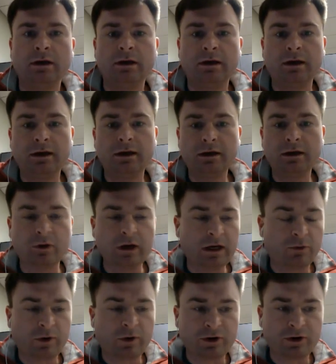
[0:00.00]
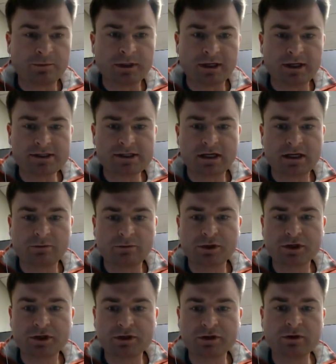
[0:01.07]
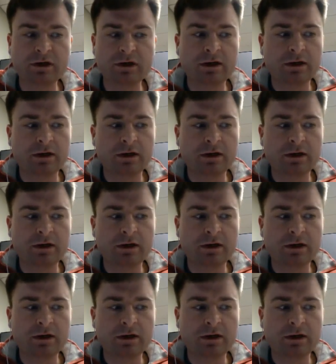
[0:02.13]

Hello, welcome to lesson number two.